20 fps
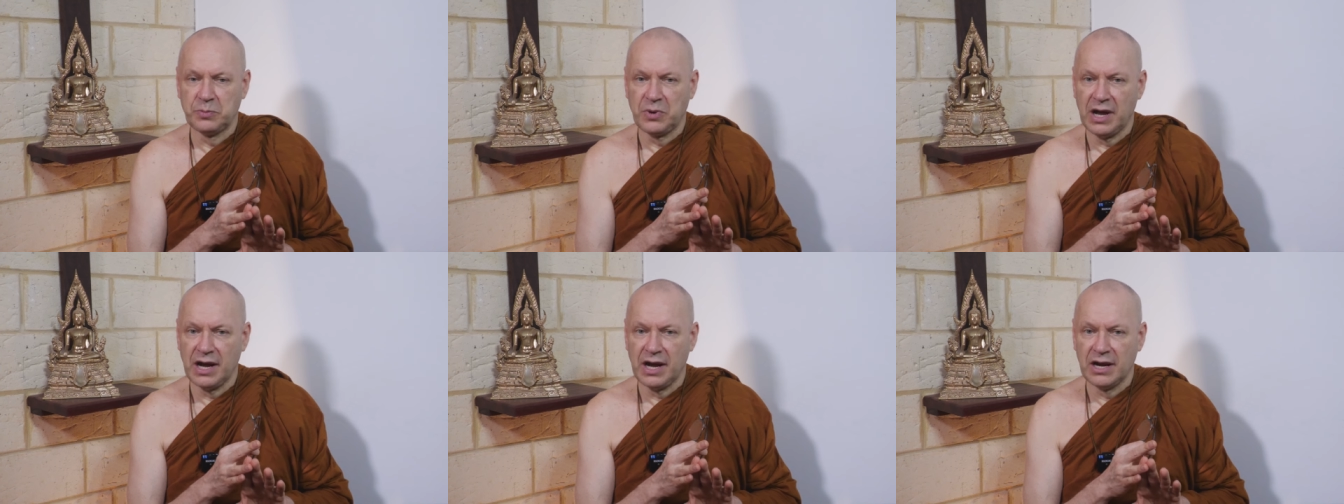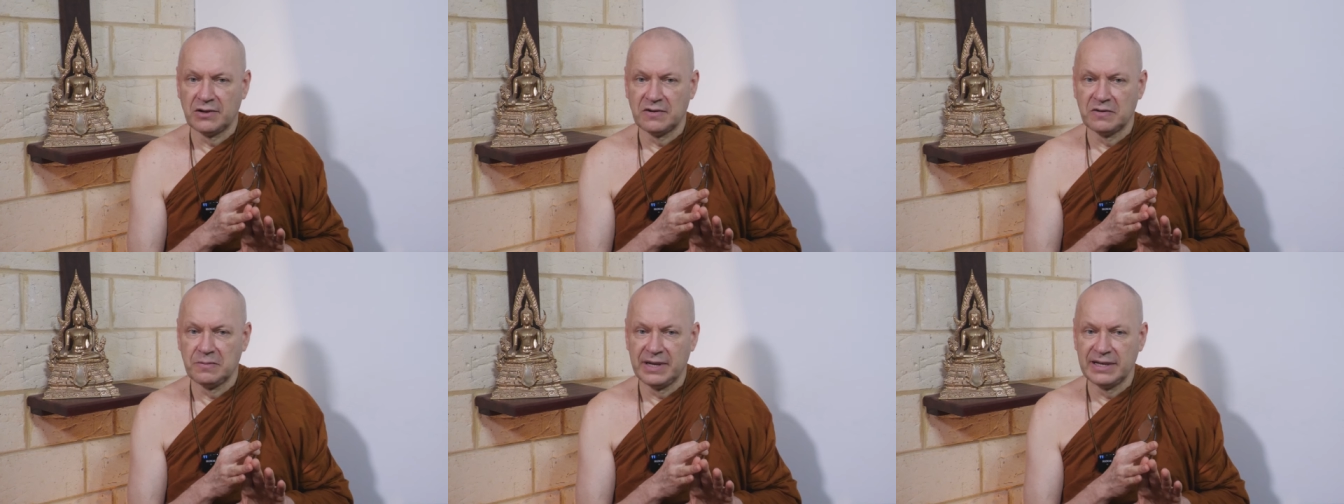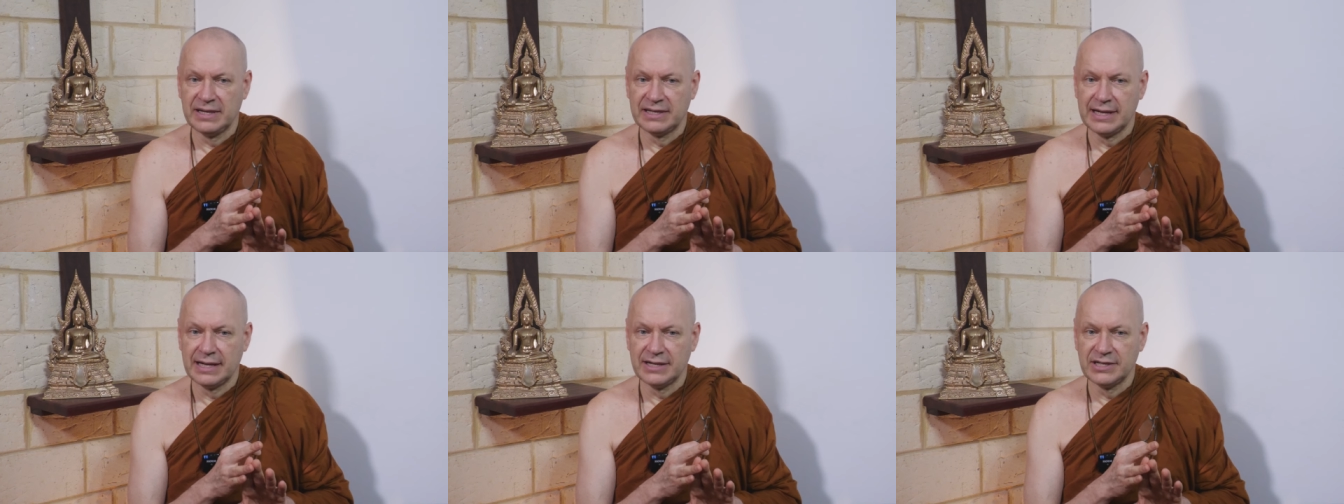part of
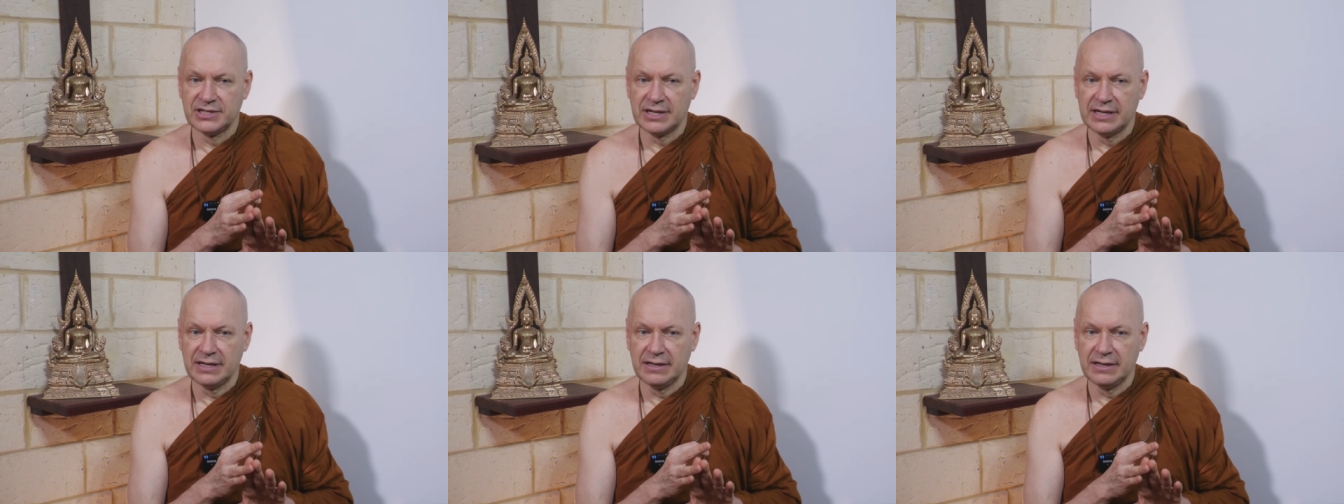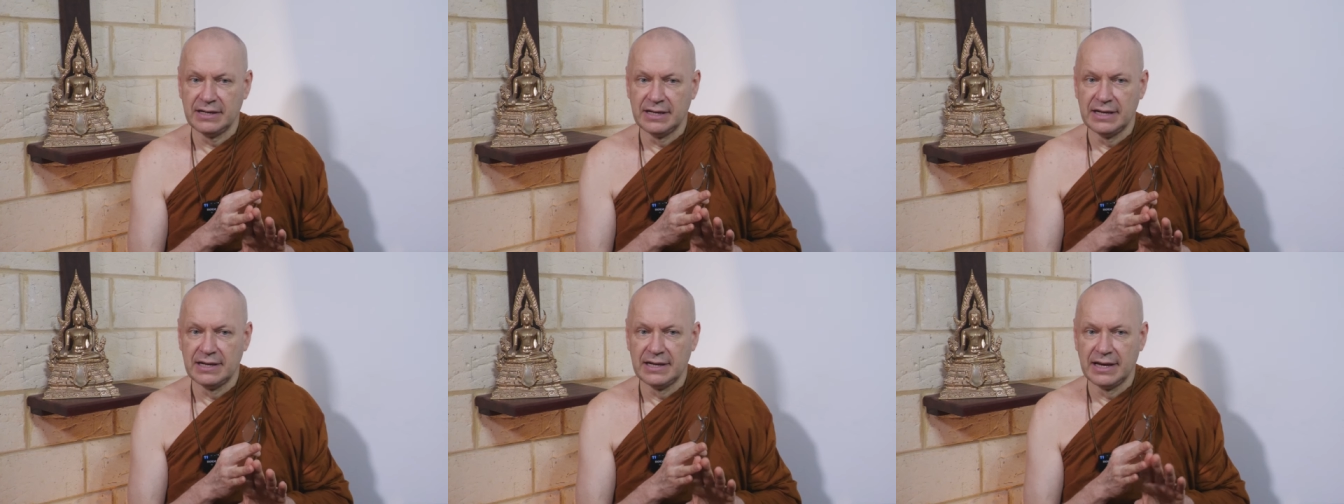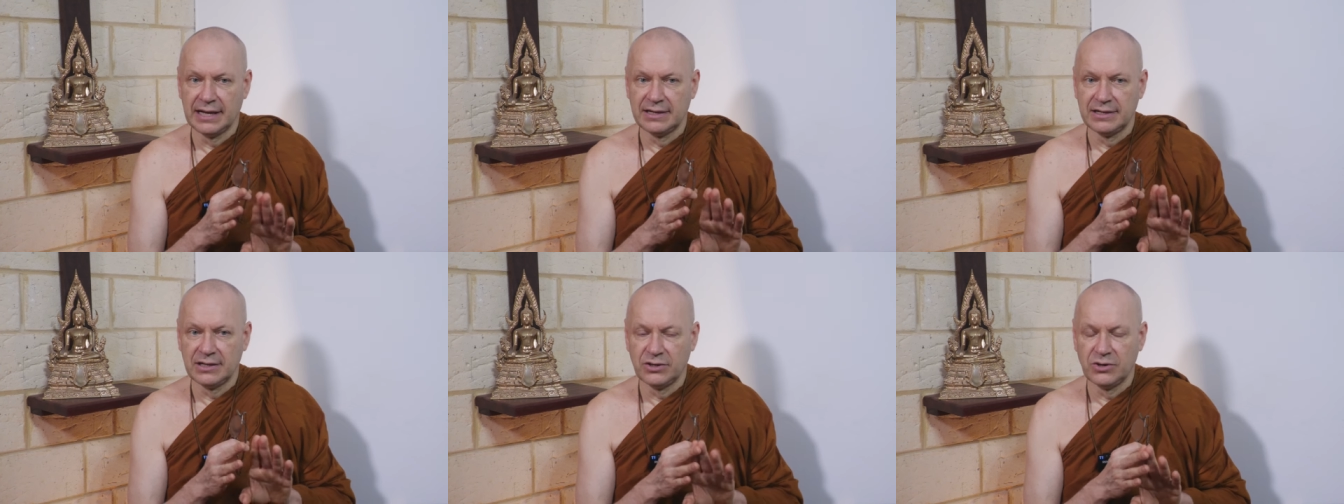meditation, uh,
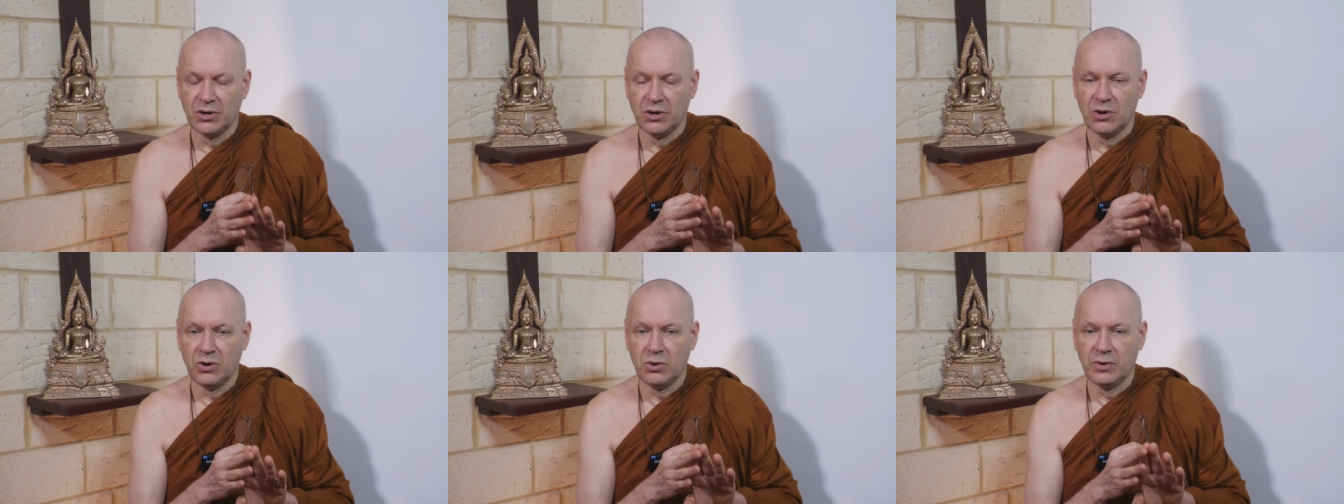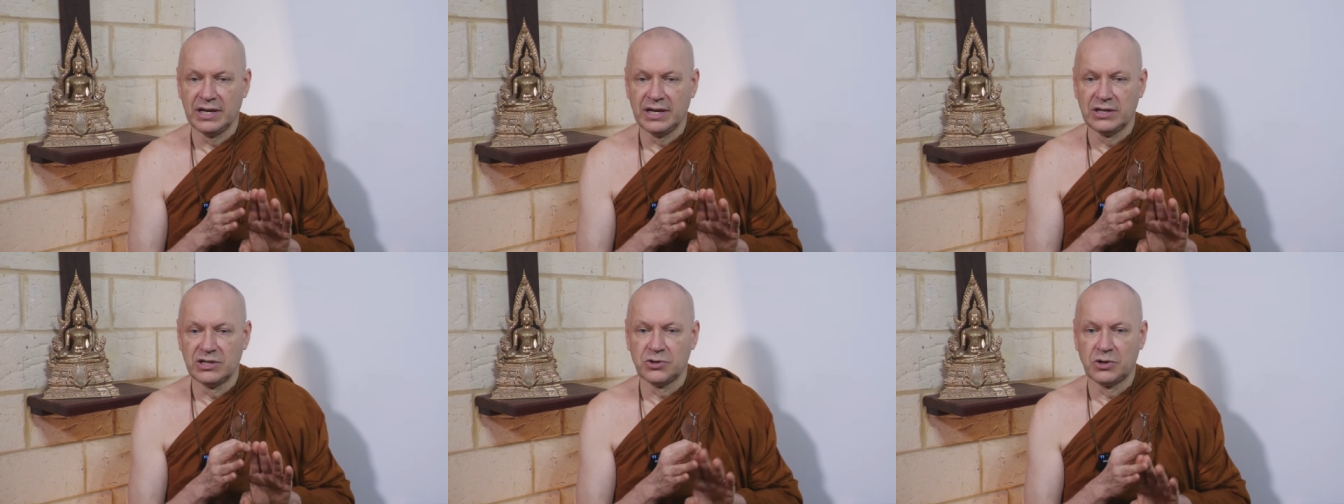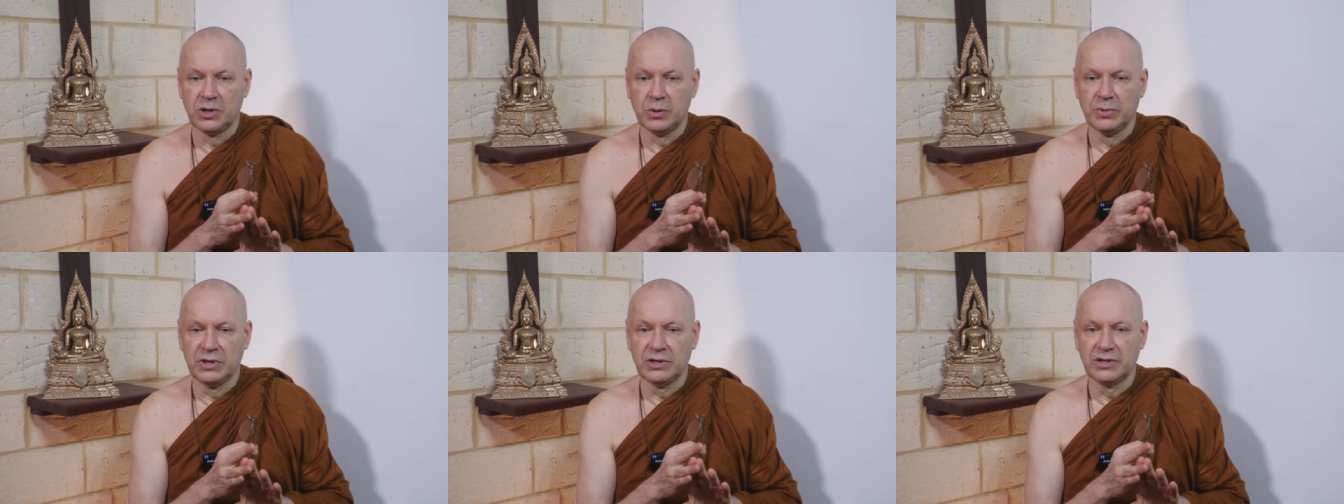letting go,
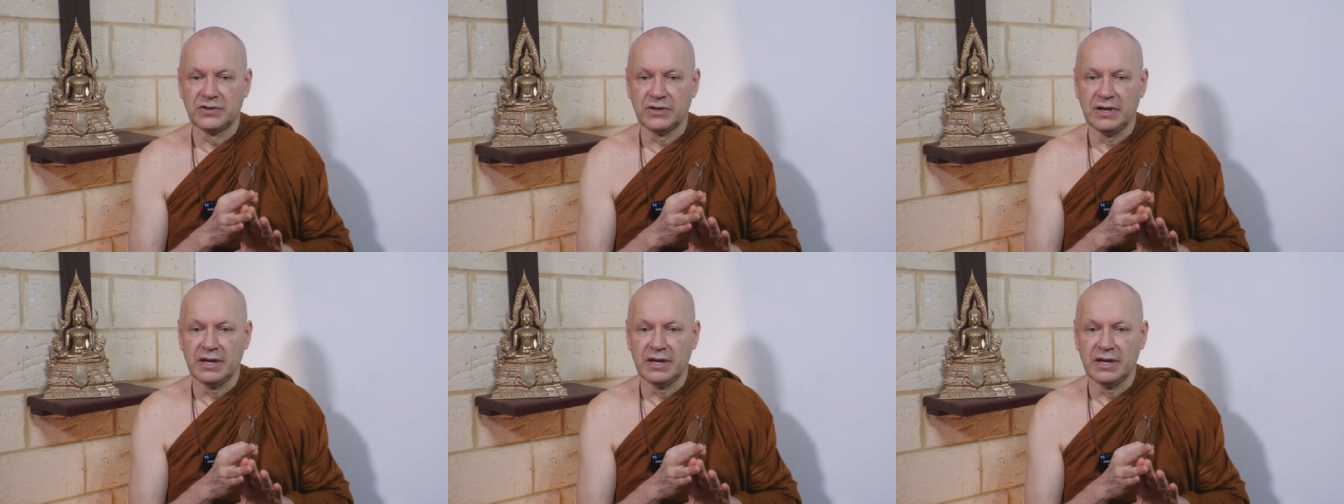enjoyment.